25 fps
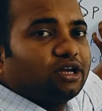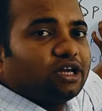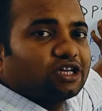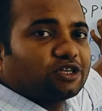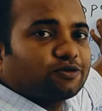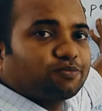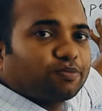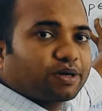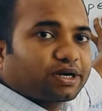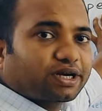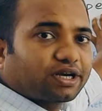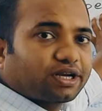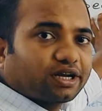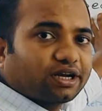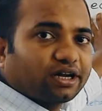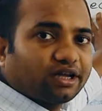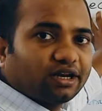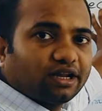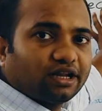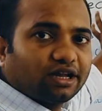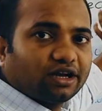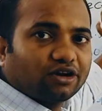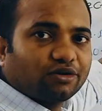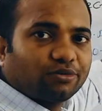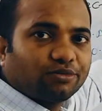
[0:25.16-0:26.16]

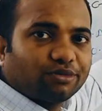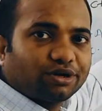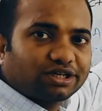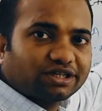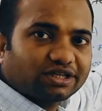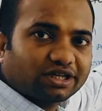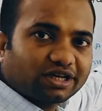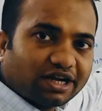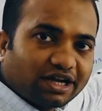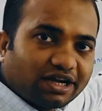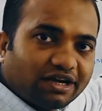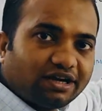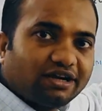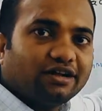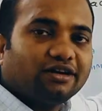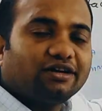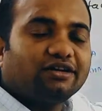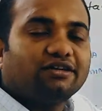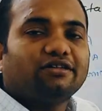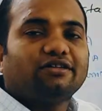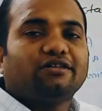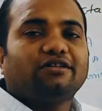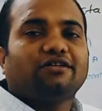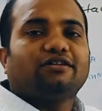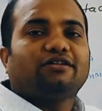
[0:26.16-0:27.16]
spectacle accommodation and
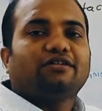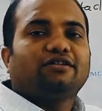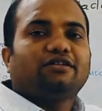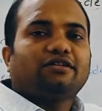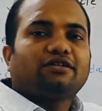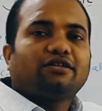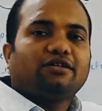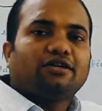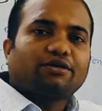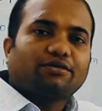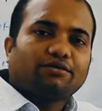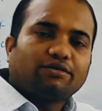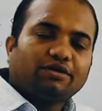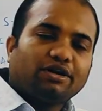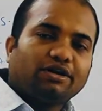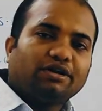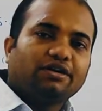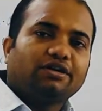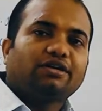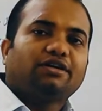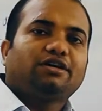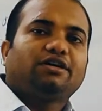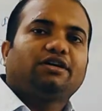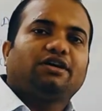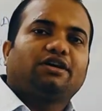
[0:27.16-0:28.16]

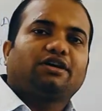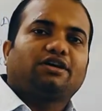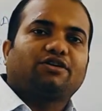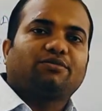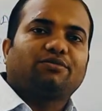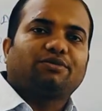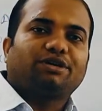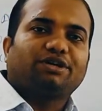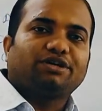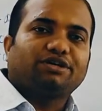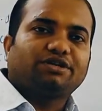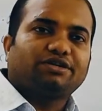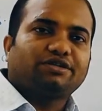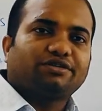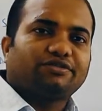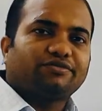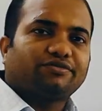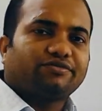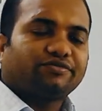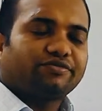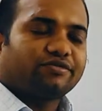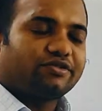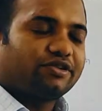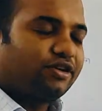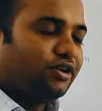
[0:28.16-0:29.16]
ocular accommodation.
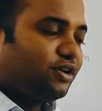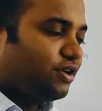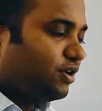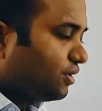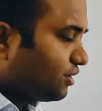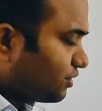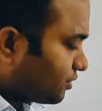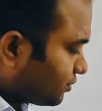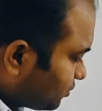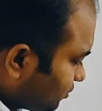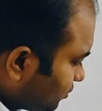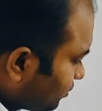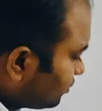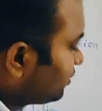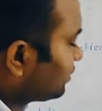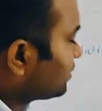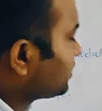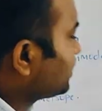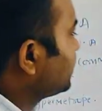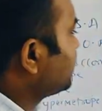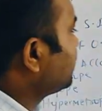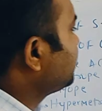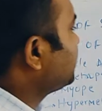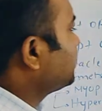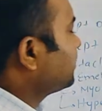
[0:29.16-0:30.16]
So the
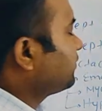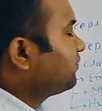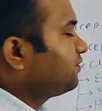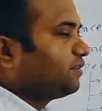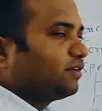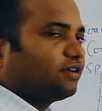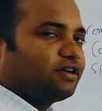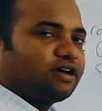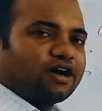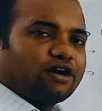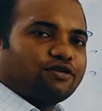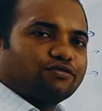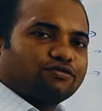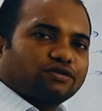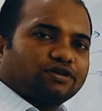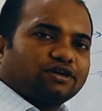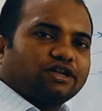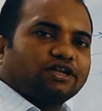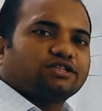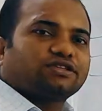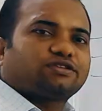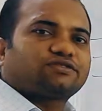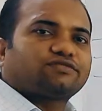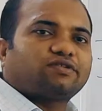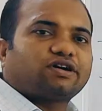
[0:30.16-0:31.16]
series of the
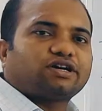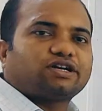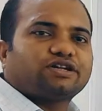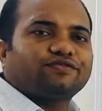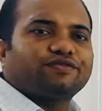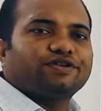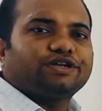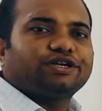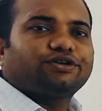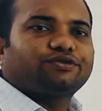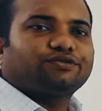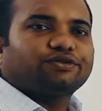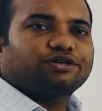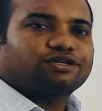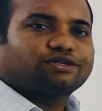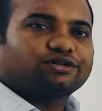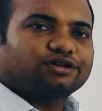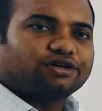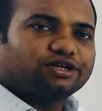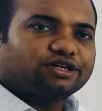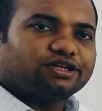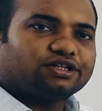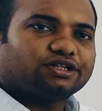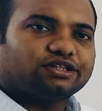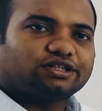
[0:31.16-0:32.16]
outlines, what you need to
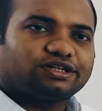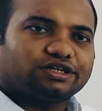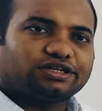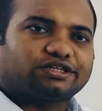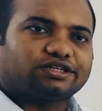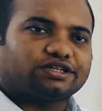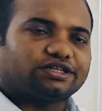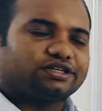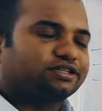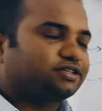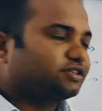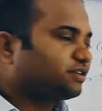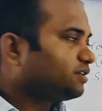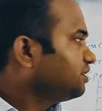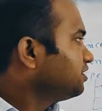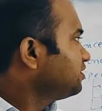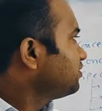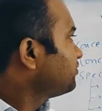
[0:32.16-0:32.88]
study in this is,